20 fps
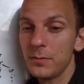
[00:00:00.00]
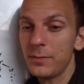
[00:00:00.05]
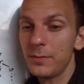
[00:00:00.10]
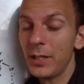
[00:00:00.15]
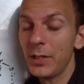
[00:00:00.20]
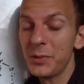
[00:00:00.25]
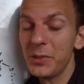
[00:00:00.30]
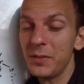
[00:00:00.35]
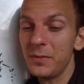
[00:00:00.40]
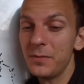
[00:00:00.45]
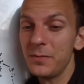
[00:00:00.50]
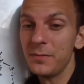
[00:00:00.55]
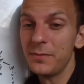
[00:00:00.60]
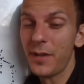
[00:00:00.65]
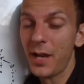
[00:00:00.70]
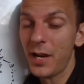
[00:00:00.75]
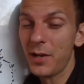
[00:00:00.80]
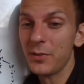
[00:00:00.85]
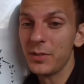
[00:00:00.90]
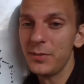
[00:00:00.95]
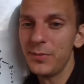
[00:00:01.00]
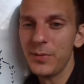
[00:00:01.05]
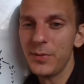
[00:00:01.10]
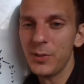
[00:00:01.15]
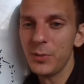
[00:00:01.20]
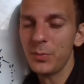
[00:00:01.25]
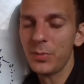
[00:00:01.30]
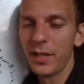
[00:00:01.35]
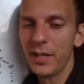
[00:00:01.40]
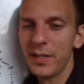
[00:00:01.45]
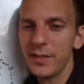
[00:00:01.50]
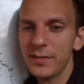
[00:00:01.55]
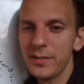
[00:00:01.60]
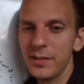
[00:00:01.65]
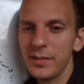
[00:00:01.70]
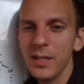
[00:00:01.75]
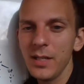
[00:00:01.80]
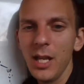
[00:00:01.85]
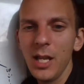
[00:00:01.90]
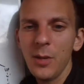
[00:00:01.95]
Very, very few
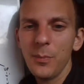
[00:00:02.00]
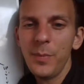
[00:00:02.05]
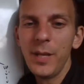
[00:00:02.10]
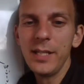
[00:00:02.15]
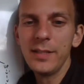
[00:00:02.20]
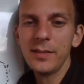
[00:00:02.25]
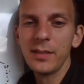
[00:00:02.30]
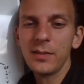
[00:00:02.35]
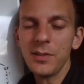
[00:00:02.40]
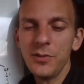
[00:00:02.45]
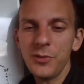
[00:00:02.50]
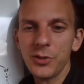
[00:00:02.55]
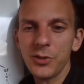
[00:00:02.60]
places. Basically